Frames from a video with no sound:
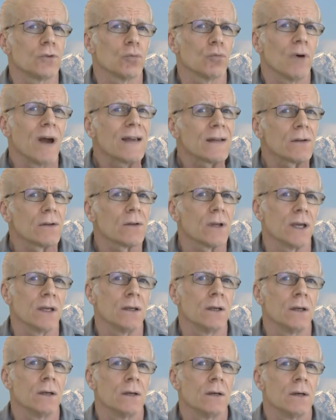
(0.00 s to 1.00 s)

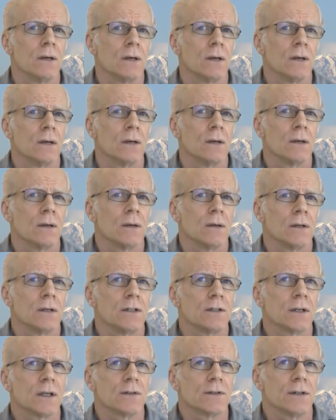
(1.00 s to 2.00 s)
directly.
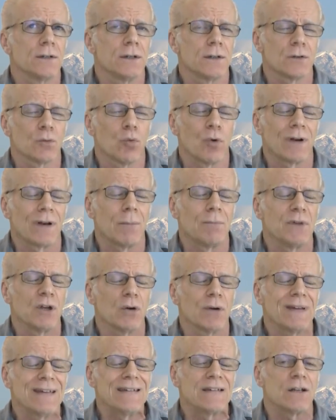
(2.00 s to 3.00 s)
It's because he doesn't want a
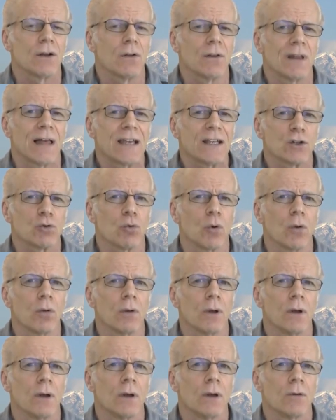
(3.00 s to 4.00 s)
mere
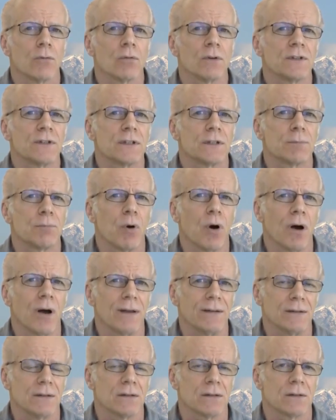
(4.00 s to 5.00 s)
intellectual
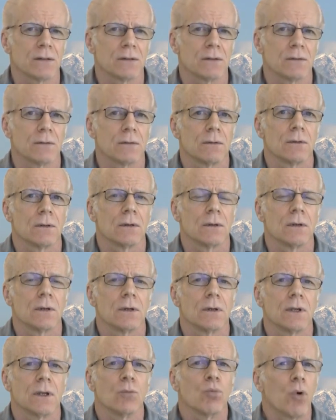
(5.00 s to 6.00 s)
response.
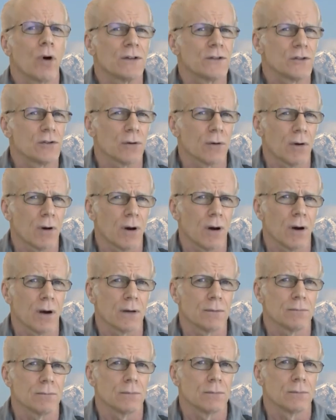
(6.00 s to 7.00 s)
He wants your
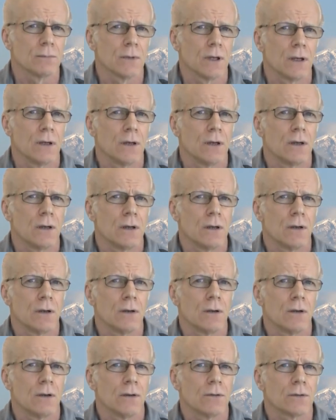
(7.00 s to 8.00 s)
heart.
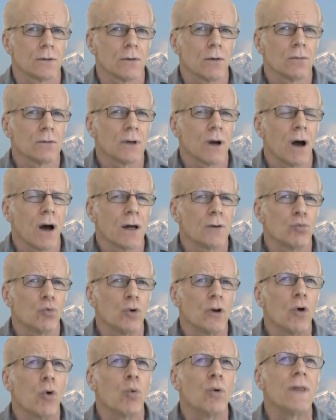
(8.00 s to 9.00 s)
So God
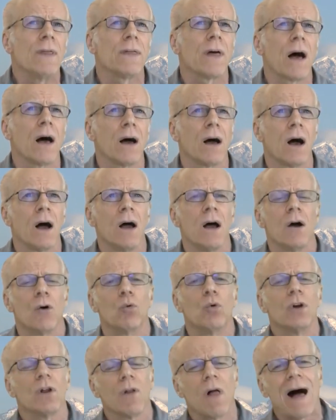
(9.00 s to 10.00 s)
will
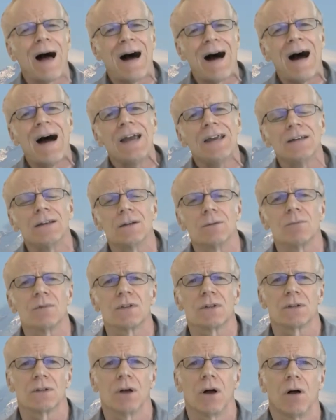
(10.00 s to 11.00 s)
hide
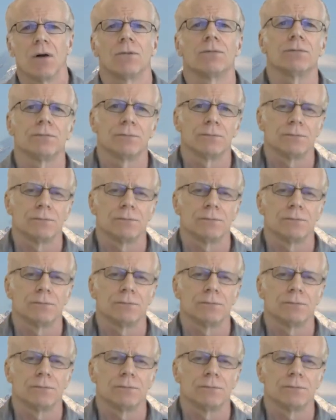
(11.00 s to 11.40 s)
himself